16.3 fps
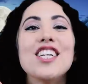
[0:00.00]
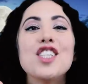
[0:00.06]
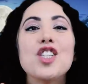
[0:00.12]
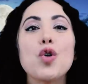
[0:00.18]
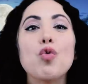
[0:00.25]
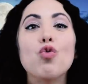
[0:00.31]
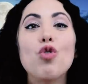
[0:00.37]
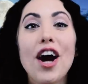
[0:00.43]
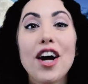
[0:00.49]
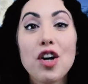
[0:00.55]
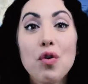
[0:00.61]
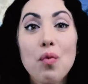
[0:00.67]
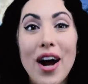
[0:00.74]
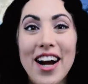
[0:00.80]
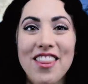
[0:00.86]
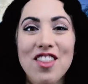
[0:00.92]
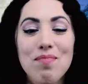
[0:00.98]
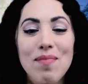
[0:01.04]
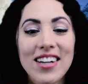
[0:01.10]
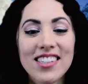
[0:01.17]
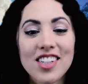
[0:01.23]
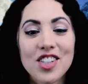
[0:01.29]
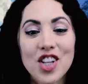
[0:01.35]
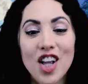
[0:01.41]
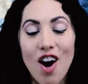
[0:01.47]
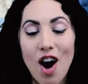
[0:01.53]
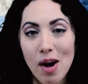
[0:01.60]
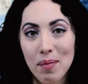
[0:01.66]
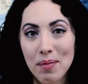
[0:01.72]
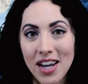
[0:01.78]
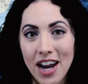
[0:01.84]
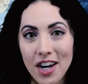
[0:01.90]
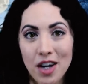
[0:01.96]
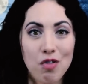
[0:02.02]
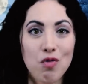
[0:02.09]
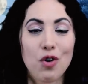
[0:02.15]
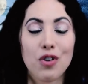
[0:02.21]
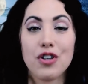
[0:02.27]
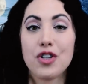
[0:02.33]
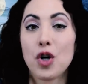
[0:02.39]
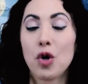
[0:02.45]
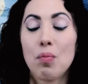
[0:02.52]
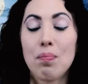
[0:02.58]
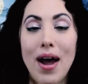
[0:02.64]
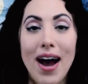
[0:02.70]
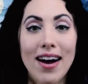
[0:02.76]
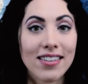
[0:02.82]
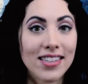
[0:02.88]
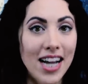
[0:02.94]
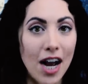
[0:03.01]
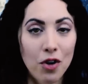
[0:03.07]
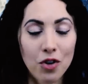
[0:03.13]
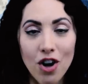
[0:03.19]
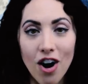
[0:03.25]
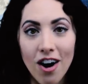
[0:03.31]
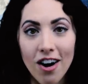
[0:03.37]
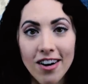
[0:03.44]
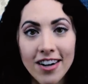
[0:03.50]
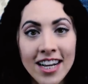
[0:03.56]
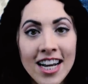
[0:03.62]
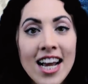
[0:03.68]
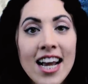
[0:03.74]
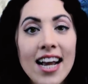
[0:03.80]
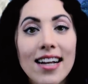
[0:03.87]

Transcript: So, right away, the message that I'm getting for the Don't Back Down card